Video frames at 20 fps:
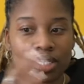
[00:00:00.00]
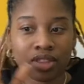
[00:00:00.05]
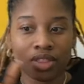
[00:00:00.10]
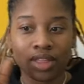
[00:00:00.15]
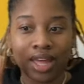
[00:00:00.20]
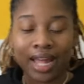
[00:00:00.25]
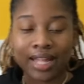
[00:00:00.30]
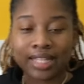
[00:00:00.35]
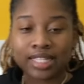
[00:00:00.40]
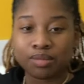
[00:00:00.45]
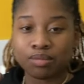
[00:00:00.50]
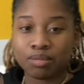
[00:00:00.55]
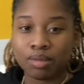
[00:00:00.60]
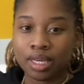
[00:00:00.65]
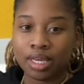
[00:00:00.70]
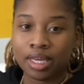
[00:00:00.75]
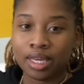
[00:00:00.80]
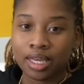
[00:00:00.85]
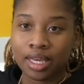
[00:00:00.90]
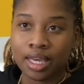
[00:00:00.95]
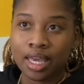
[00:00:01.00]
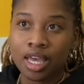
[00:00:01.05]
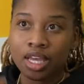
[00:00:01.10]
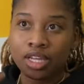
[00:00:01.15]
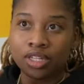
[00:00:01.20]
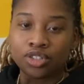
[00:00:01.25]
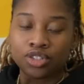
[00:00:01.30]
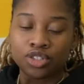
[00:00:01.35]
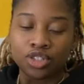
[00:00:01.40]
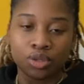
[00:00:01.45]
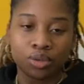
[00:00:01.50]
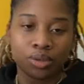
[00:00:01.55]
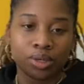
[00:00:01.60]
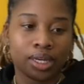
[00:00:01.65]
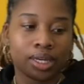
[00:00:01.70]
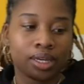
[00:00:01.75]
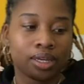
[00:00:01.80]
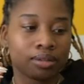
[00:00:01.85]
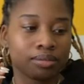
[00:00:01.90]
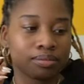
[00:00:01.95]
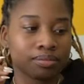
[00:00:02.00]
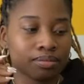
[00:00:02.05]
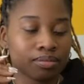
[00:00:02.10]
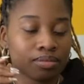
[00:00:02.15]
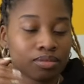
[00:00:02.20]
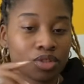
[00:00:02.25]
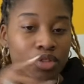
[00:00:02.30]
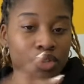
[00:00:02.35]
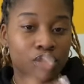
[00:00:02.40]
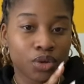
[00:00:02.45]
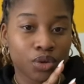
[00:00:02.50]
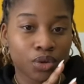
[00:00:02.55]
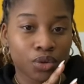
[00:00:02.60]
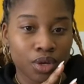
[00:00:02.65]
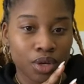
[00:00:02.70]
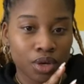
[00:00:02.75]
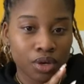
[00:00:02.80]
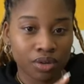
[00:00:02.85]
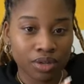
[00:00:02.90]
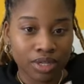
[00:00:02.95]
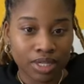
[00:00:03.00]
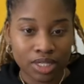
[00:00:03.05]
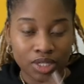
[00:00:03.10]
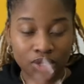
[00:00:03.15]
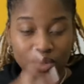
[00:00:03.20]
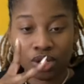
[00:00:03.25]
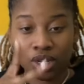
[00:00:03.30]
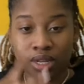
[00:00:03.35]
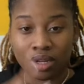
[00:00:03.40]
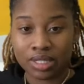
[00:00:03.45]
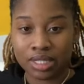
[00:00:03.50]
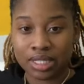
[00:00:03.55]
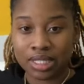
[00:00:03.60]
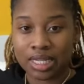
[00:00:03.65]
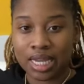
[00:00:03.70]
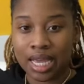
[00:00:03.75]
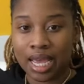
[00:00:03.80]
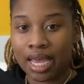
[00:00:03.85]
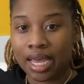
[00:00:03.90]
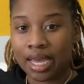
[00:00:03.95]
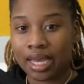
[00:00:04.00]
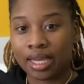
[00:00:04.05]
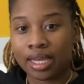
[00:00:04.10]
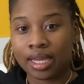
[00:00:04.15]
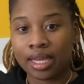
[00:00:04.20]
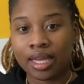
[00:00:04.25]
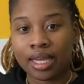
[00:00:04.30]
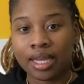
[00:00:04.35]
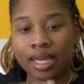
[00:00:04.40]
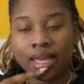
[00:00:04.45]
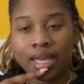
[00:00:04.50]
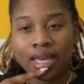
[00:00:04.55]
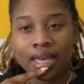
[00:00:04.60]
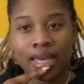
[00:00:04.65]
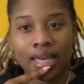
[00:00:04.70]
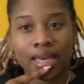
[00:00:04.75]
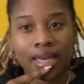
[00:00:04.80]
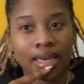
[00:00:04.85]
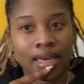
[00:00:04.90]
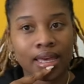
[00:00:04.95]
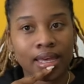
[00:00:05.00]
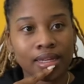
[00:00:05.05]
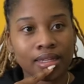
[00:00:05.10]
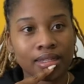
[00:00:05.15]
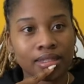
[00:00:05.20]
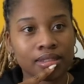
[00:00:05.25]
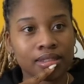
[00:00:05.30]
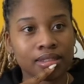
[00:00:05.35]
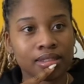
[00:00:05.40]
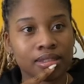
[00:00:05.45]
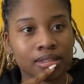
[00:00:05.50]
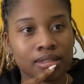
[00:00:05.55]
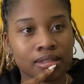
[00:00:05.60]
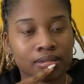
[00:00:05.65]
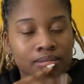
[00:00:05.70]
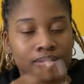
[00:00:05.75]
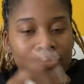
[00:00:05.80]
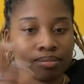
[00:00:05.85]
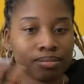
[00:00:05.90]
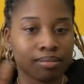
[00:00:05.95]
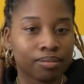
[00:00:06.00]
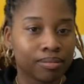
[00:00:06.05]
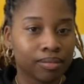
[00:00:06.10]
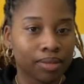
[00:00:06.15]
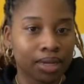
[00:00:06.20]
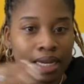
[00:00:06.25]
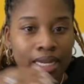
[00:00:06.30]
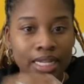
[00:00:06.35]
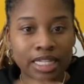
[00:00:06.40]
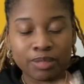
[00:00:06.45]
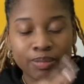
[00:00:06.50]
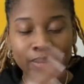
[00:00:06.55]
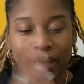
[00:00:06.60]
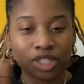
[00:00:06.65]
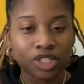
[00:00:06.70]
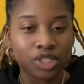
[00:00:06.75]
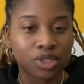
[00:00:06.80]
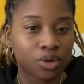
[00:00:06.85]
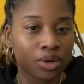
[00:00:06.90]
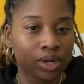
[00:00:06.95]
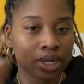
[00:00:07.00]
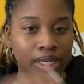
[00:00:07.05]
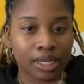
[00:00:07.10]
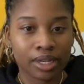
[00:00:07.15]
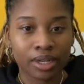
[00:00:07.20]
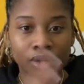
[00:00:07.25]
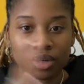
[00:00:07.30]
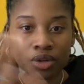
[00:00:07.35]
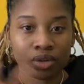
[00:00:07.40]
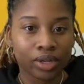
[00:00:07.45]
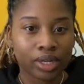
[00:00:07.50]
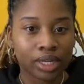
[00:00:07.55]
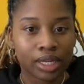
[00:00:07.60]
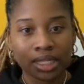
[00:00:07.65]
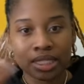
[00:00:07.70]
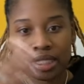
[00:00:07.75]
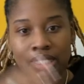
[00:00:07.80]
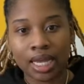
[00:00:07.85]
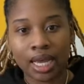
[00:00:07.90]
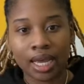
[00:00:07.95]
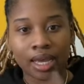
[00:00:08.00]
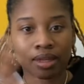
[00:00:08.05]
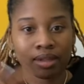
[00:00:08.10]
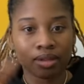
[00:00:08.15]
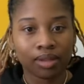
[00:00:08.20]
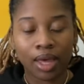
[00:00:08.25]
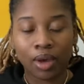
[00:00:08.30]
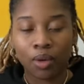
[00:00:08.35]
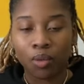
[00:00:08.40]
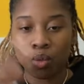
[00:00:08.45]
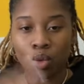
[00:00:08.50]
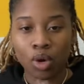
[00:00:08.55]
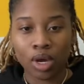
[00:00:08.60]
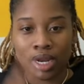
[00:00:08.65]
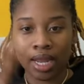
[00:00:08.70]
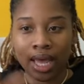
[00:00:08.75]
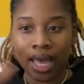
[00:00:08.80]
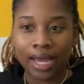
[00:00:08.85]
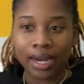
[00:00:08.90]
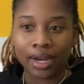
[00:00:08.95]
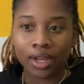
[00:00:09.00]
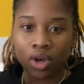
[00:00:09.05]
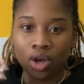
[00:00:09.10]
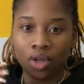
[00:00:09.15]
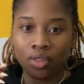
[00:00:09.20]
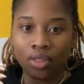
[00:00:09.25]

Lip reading: So that's me doing two closings a day and an inspection or e-notary each day, like one adding